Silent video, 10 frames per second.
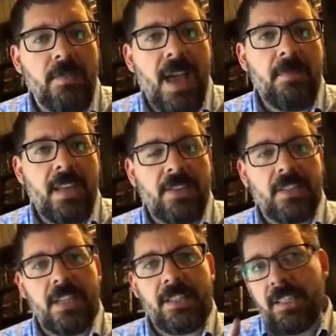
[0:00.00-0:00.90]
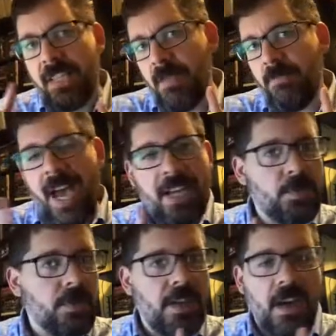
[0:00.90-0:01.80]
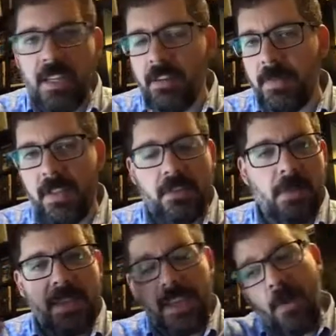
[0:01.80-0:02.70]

That means that it's the same password to unencrypt and encrypt it.